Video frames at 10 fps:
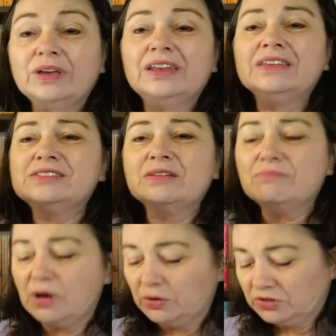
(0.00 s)
it is the
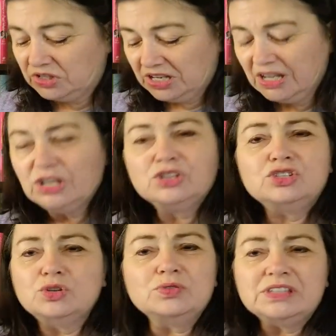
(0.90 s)
most
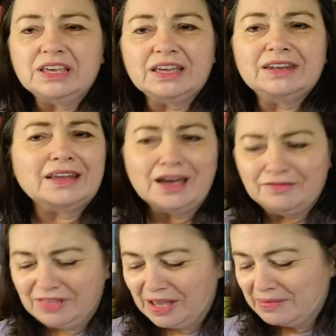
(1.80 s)
Seussian
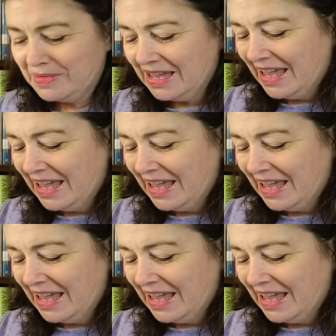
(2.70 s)
of them,